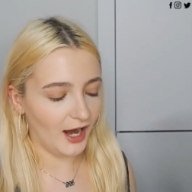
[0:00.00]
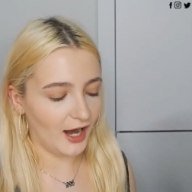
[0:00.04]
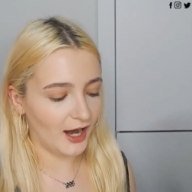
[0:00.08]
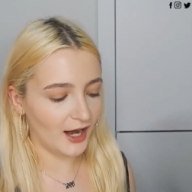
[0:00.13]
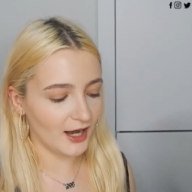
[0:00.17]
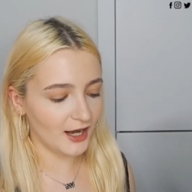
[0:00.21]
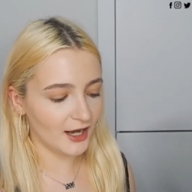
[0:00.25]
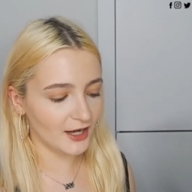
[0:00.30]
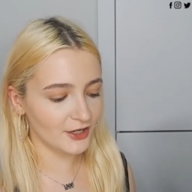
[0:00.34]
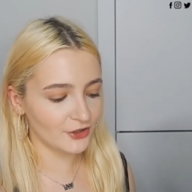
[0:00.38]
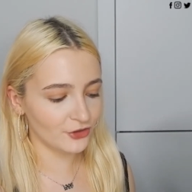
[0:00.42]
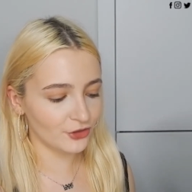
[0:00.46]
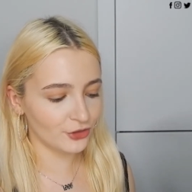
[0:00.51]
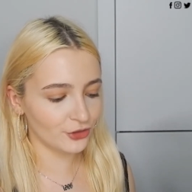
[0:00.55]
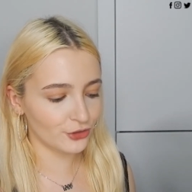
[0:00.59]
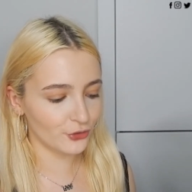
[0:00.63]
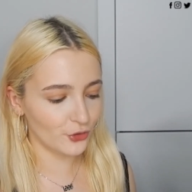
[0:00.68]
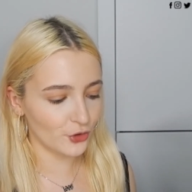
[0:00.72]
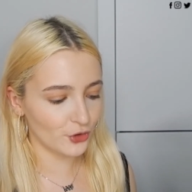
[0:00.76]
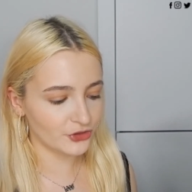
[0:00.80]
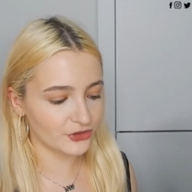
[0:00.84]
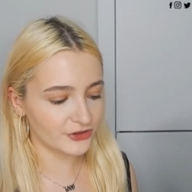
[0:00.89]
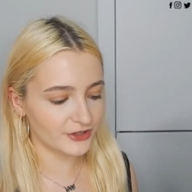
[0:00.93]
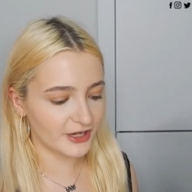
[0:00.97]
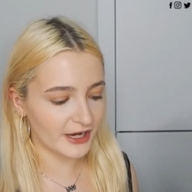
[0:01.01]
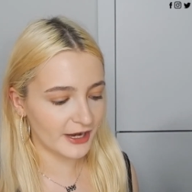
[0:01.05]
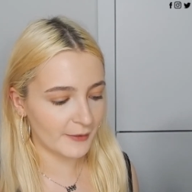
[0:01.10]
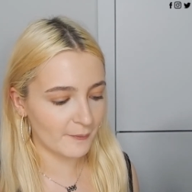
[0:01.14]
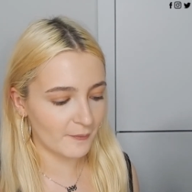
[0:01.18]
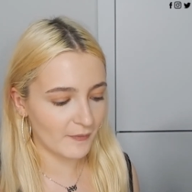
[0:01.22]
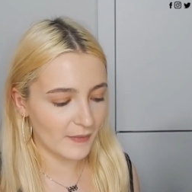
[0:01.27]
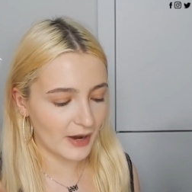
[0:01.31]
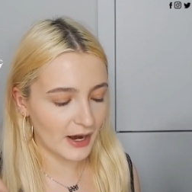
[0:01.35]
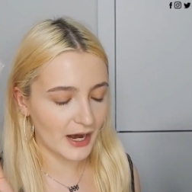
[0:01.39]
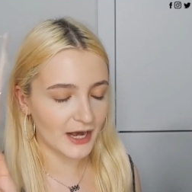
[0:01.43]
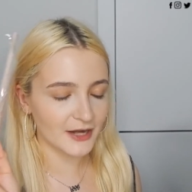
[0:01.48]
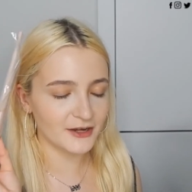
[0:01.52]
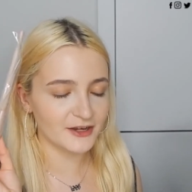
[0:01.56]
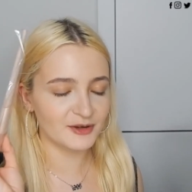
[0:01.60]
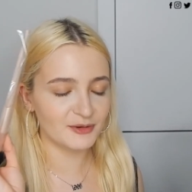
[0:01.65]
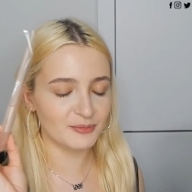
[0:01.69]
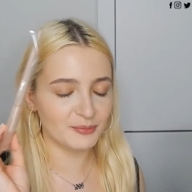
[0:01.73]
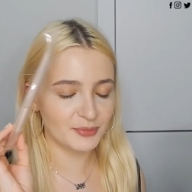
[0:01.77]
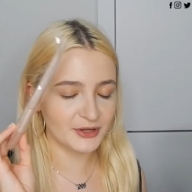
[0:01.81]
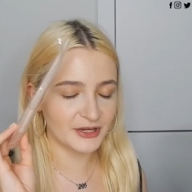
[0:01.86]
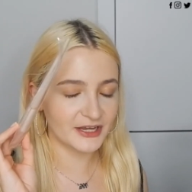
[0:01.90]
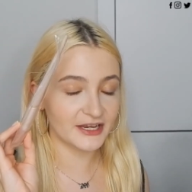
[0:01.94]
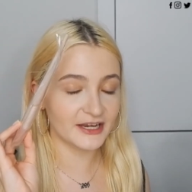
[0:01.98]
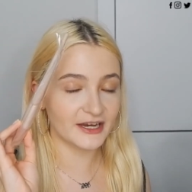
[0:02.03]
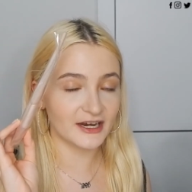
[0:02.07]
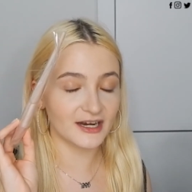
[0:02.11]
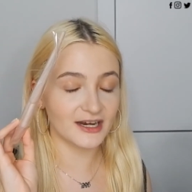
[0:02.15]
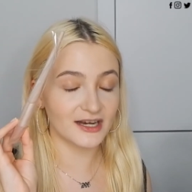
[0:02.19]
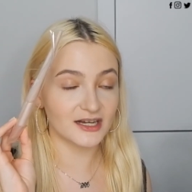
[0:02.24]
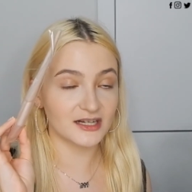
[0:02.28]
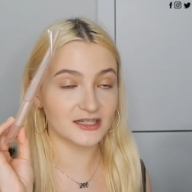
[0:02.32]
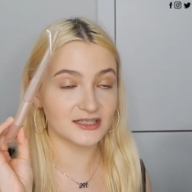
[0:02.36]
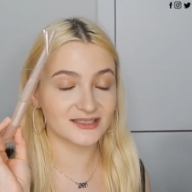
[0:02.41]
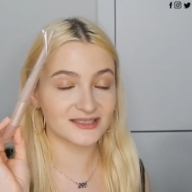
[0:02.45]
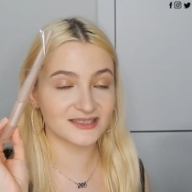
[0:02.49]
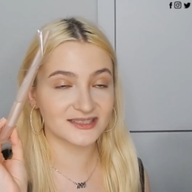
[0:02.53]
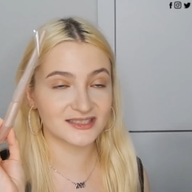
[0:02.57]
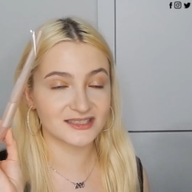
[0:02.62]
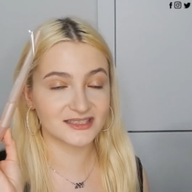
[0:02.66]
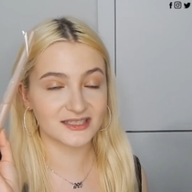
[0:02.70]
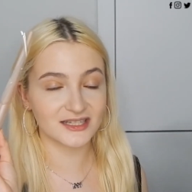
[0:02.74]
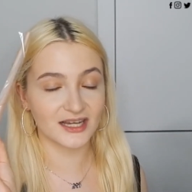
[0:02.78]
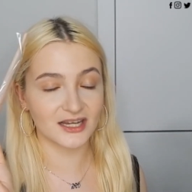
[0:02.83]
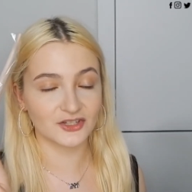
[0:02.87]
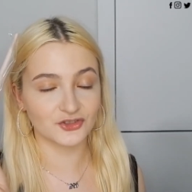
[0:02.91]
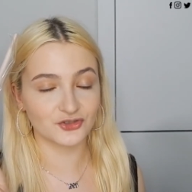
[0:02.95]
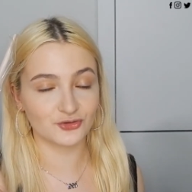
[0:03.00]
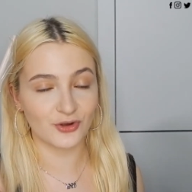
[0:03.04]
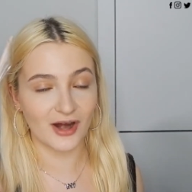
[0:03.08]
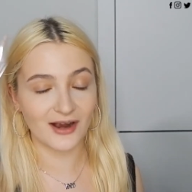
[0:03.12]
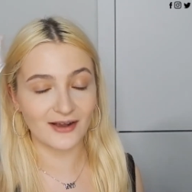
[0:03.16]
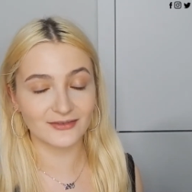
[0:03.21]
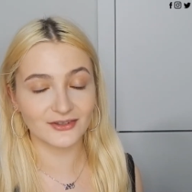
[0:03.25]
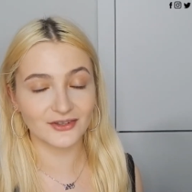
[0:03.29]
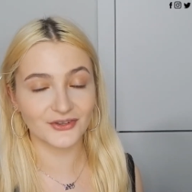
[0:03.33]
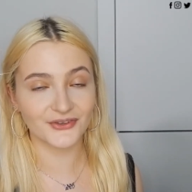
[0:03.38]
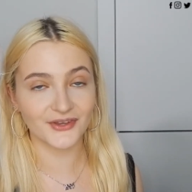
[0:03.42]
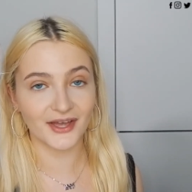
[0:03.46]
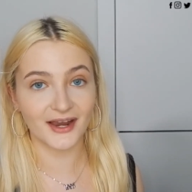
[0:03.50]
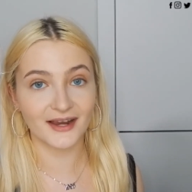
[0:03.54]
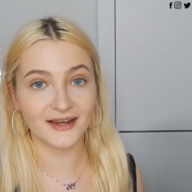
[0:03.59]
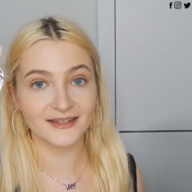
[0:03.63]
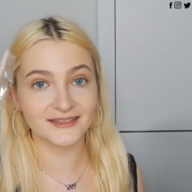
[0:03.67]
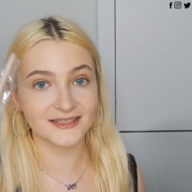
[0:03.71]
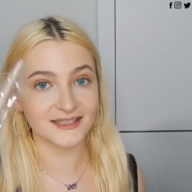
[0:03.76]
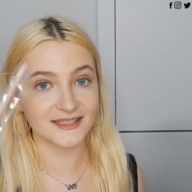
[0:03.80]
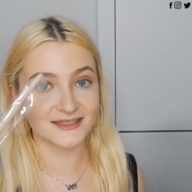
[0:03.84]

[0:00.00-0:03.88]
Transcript: I thought it might be a, a travel size.